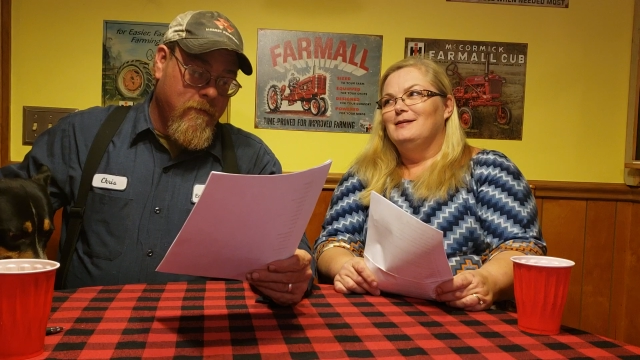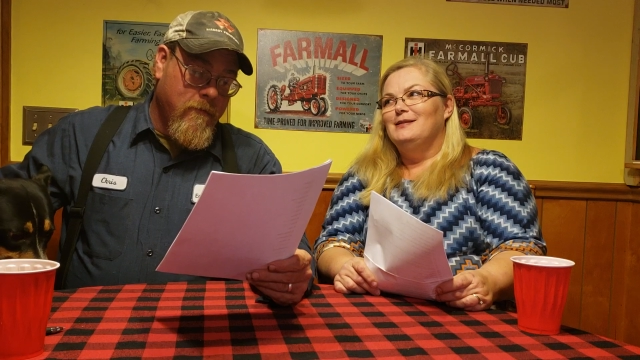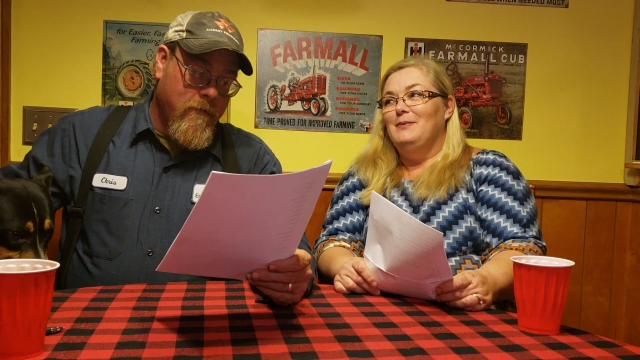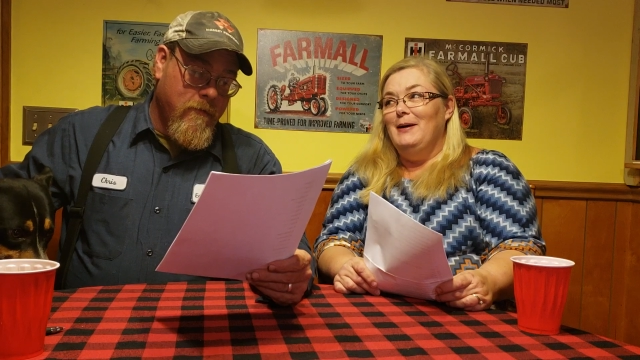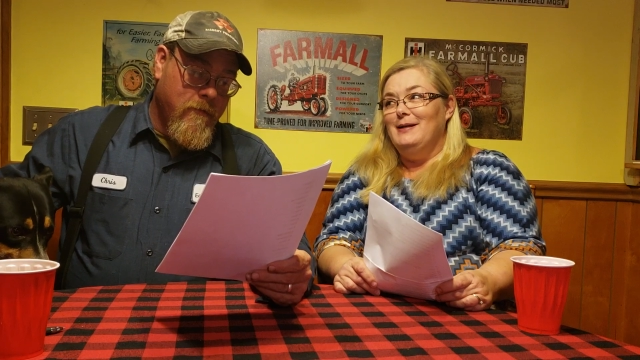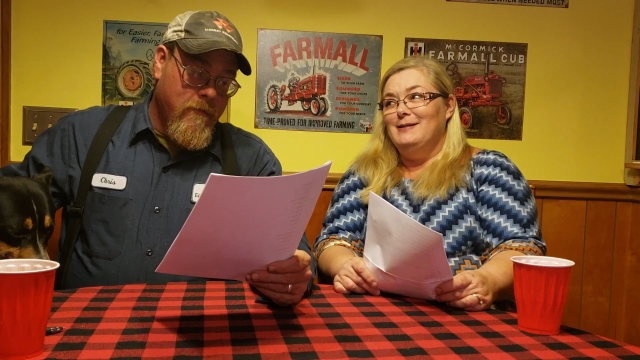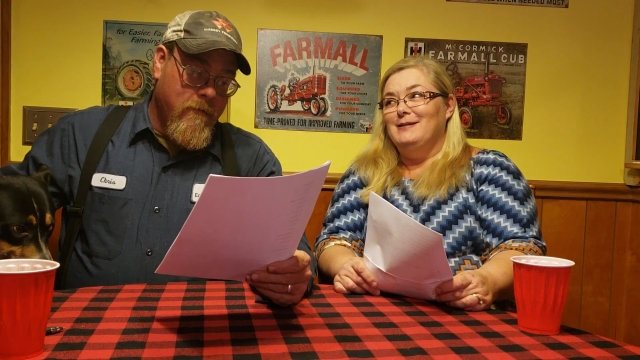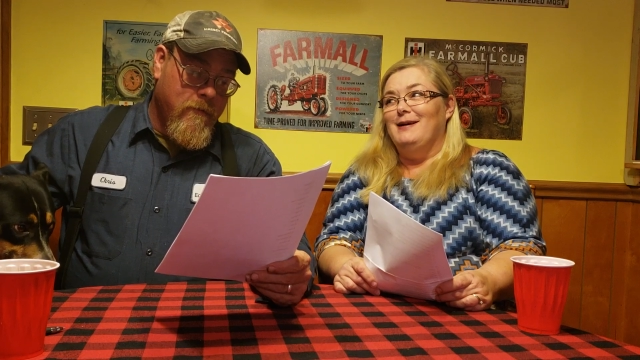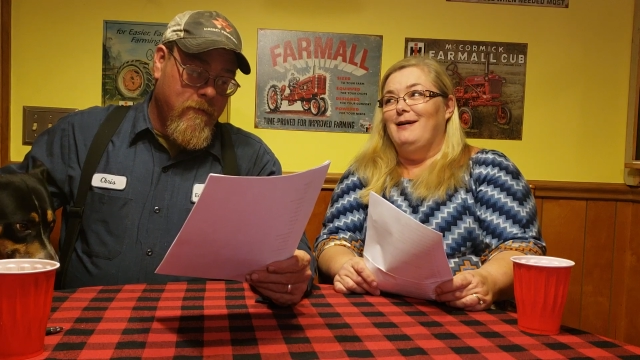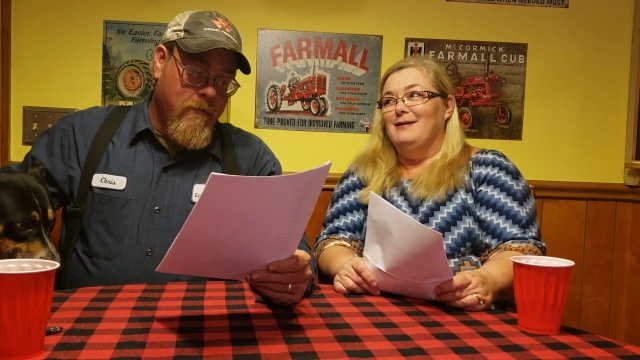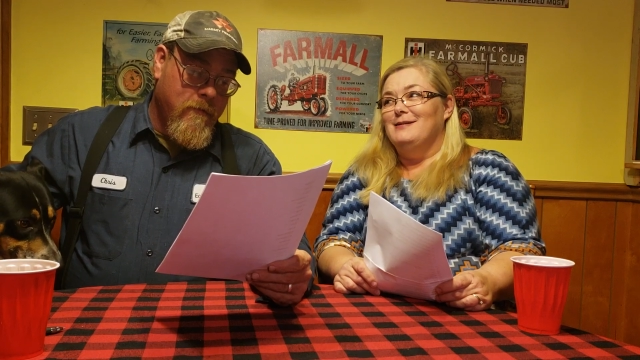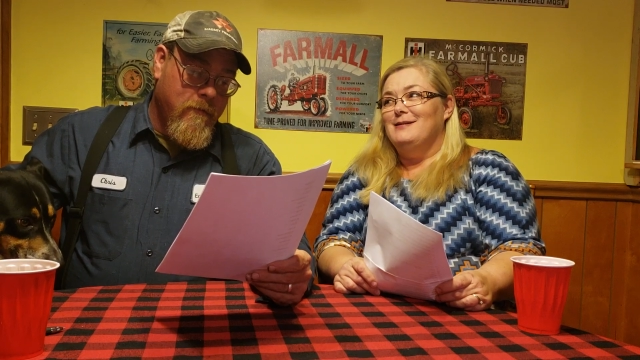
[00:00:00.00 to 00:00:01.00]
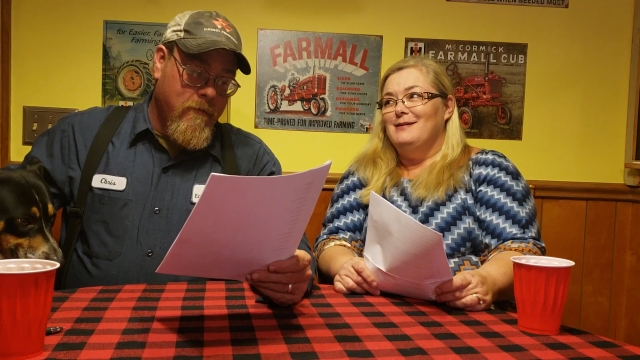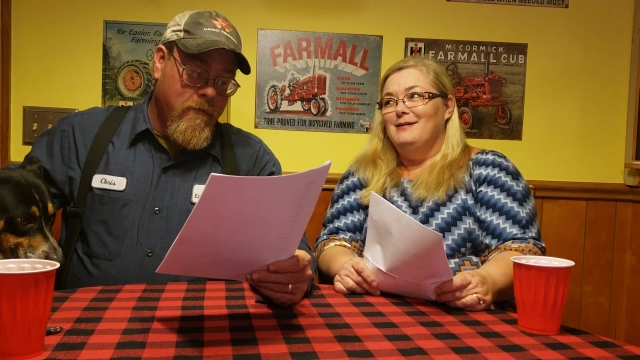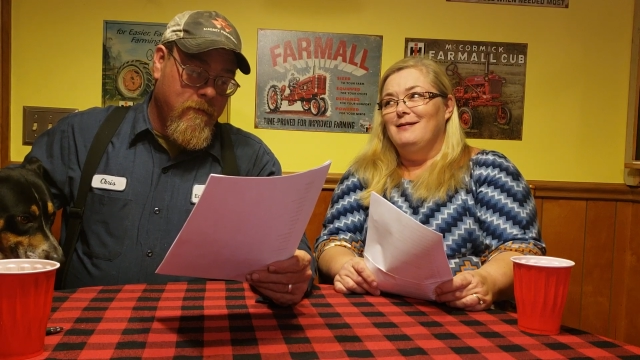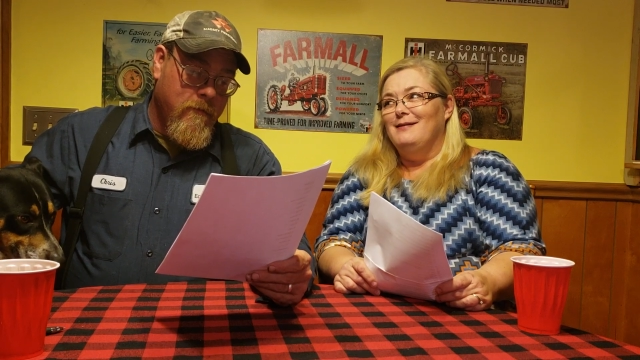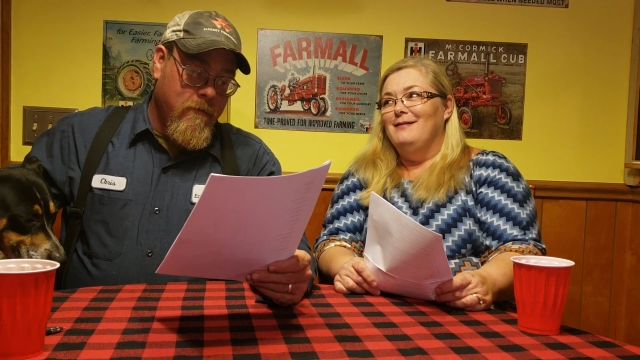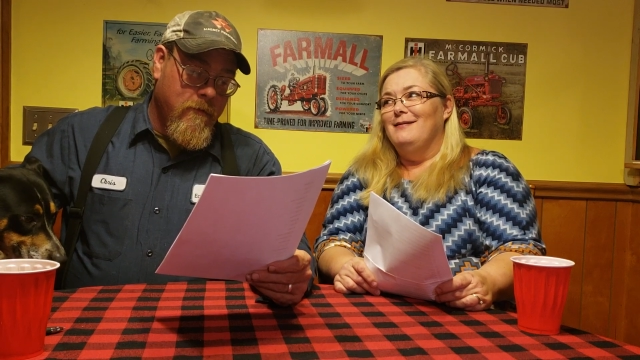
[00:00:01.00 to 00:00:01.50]
Speaker 1: Tomato sauce.
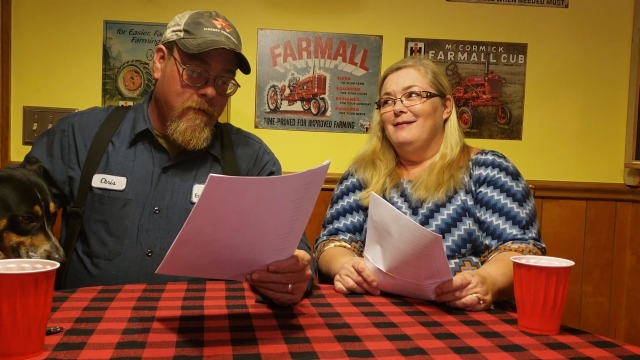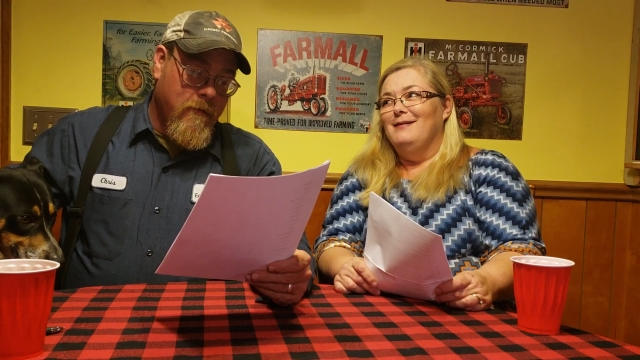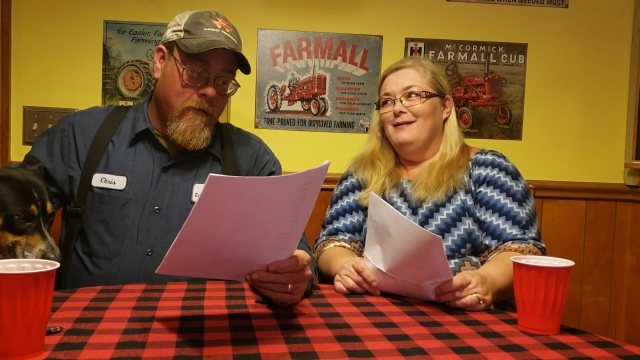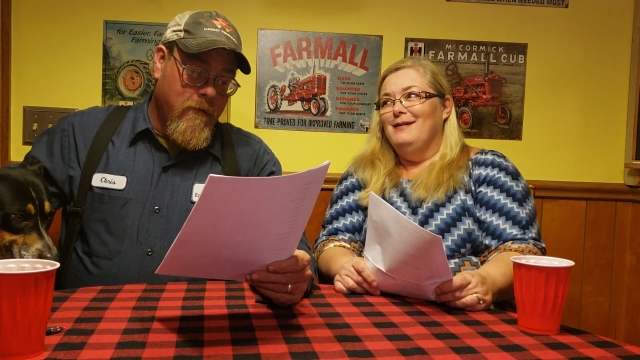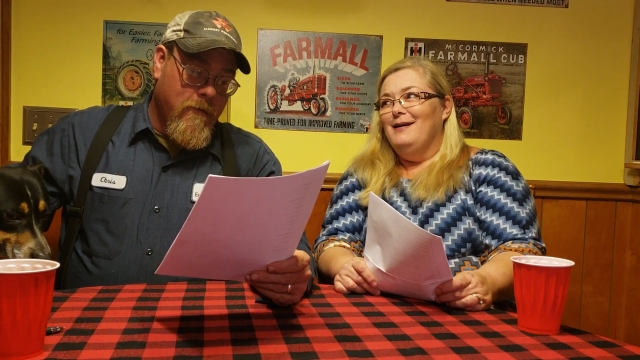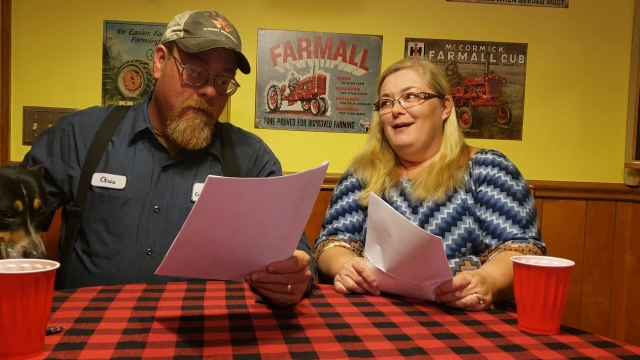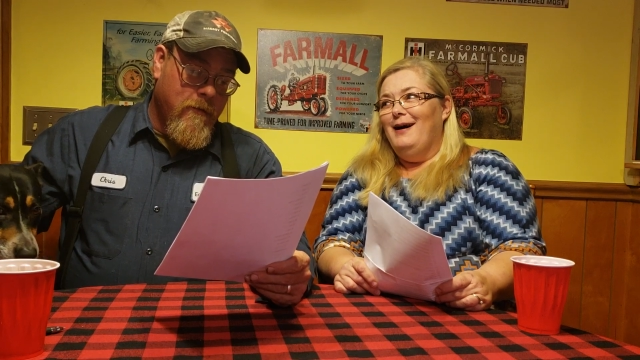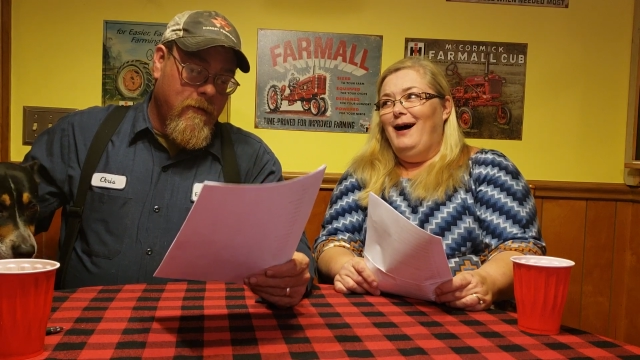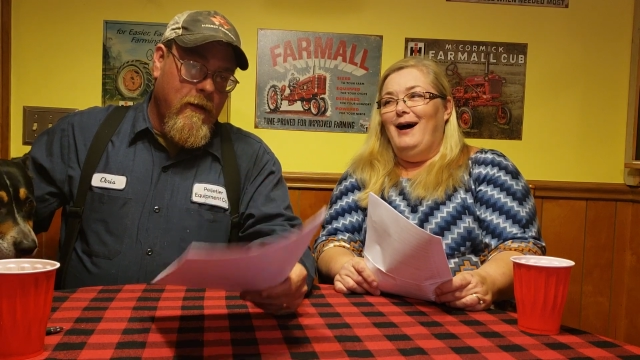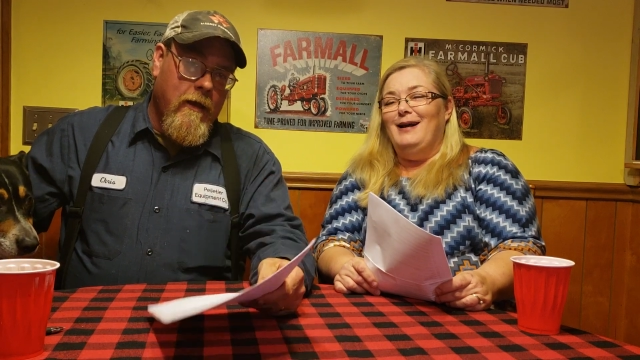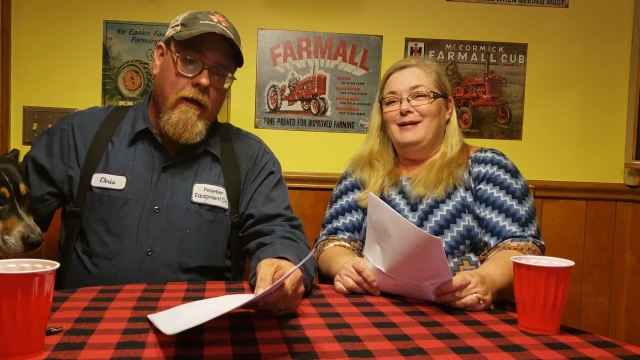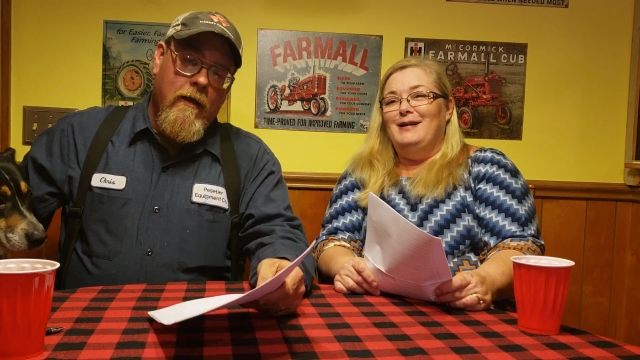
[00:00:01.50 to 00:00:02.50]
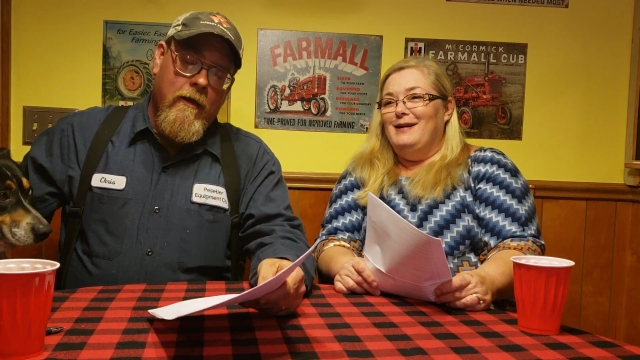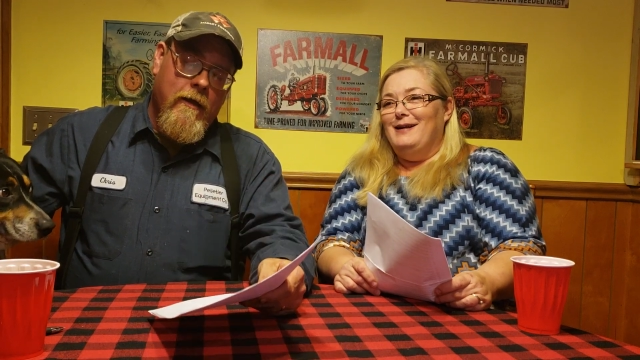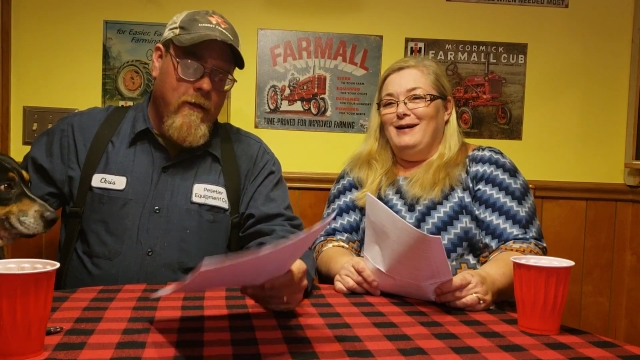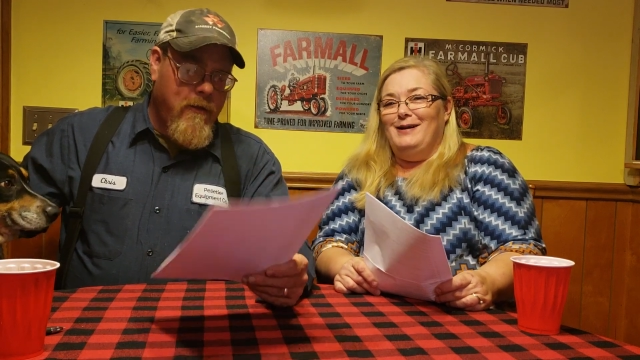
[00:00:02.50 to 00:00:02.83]
I did.